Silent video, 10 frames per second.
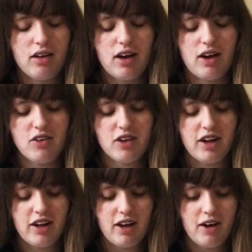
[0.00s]

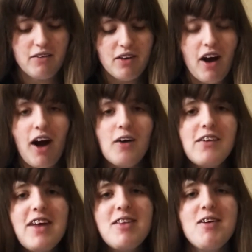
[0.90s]
actually no, I got
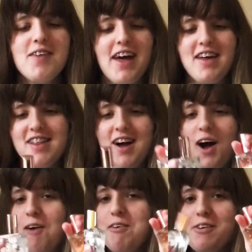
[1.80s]
these two mixed
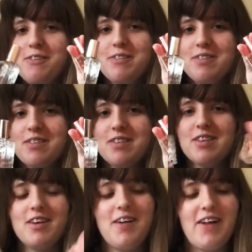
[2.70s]
up,
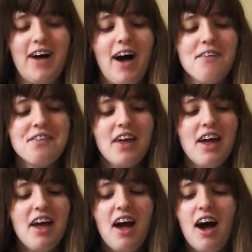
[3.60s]
sorry about that.
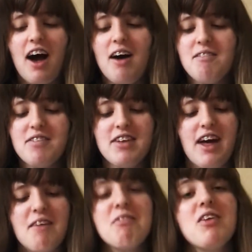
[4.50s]

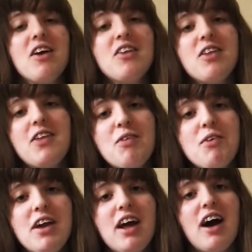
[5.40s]
Yeah, so this
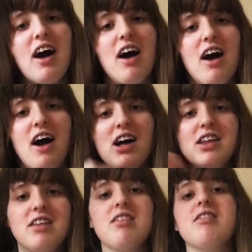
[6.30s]
one,
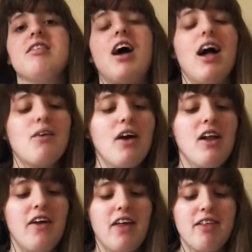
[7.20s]
I quite
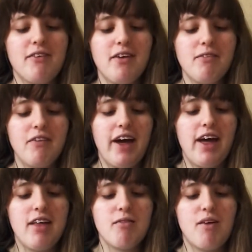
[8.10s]
like this one, but
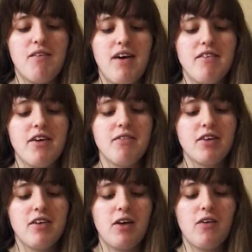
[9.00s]
it isn't my favourite
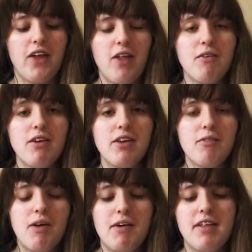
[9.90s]
because I got the other one, I
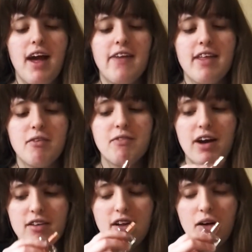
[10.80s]
think my day and this one
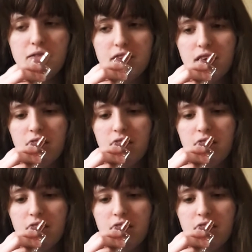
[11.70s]
mixed up.